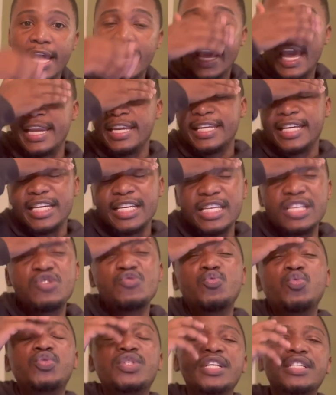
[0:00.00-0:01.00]
And he
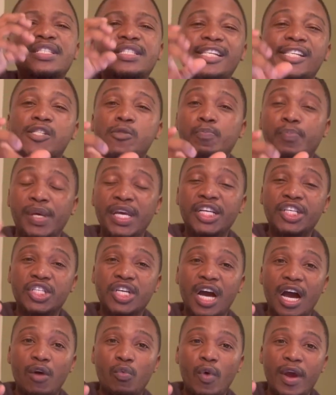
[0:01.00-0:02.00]
uses this
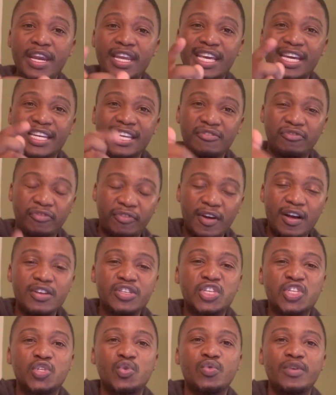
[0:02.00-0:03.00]
picture when he
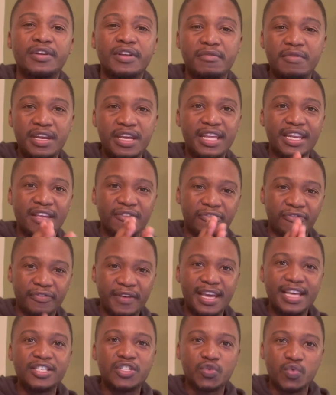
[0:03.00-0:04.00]
refers to when he
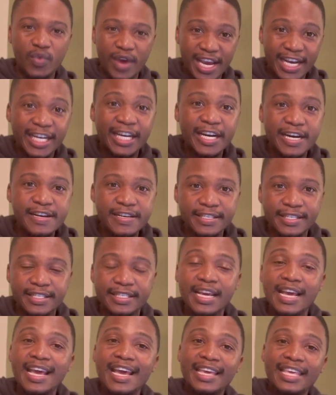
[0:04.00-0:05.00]
refers to a curse.
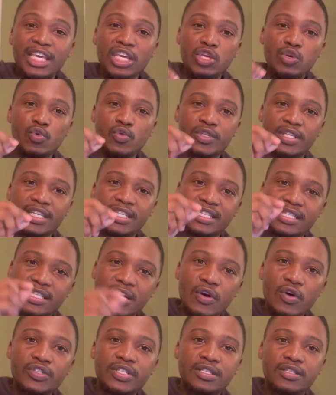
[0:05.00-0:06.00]
He uses
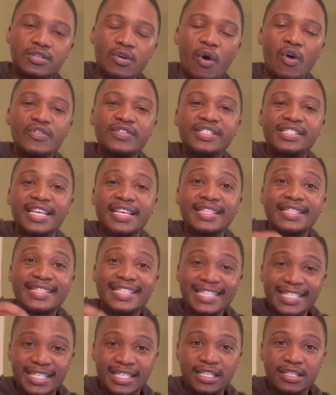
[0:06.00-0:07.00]
those thorns and
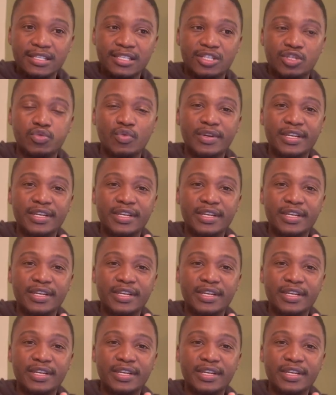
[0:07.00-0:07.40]
thistles to,